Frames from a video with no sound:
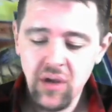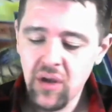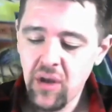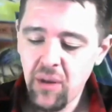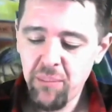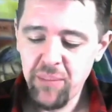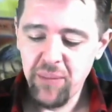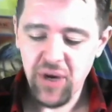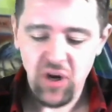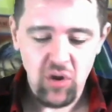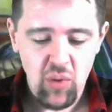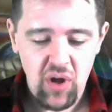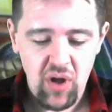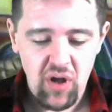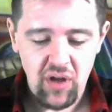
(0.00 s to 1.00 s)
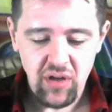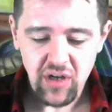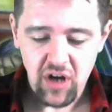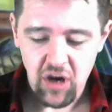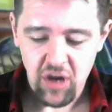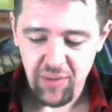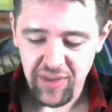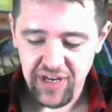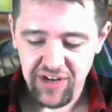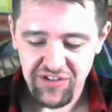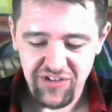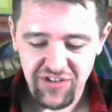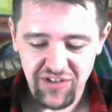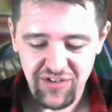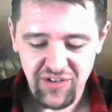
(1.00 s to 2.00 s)
Mirror Wall, our Ability
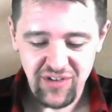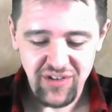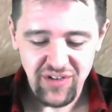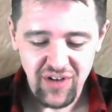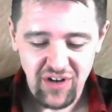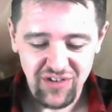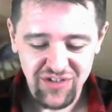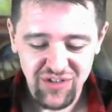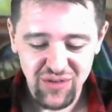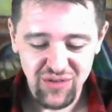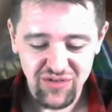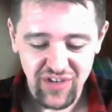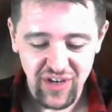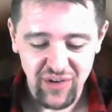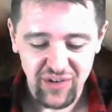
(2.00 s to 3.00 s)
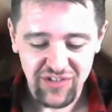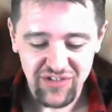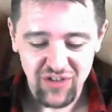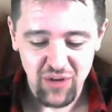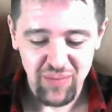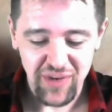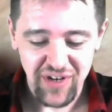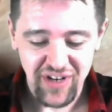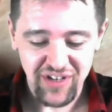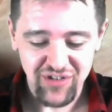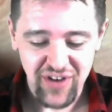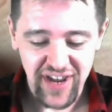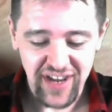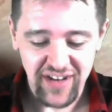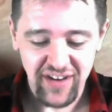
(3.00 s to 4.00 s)
Sister, our two secrets, Serpent Knight
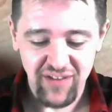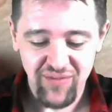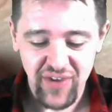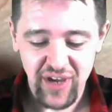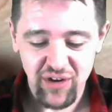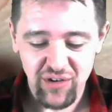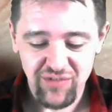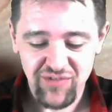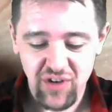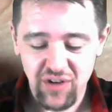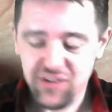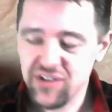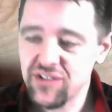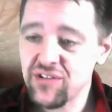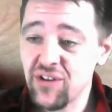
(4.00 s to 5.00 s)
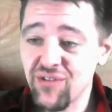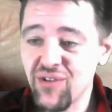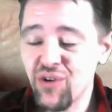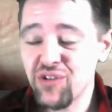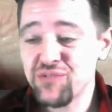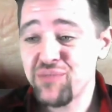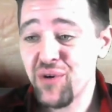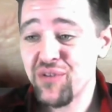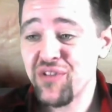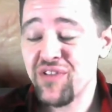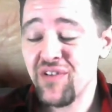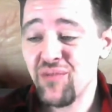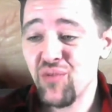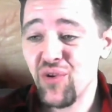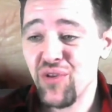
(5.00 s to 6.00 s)
Dragon and Invader of Darkness. Of course, both of
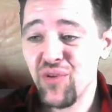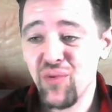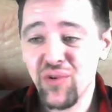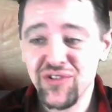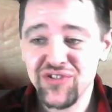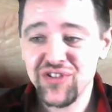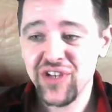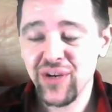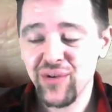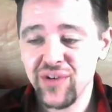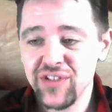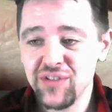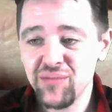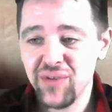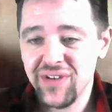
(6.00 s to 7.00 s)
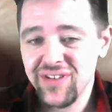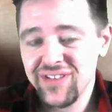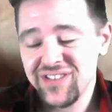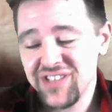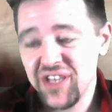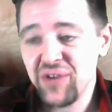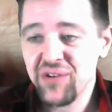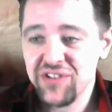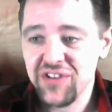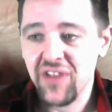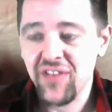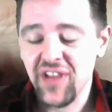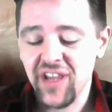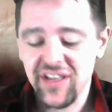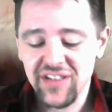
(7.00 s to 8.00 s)
them were the worst secrets, but secrets
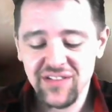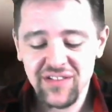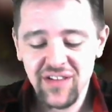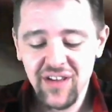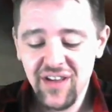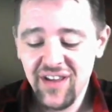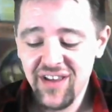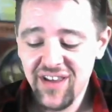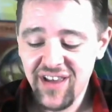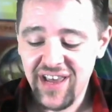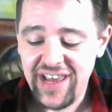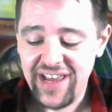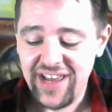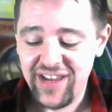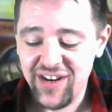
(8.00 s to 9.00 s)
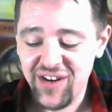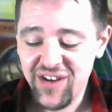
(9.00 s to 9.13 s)
nonetheless. And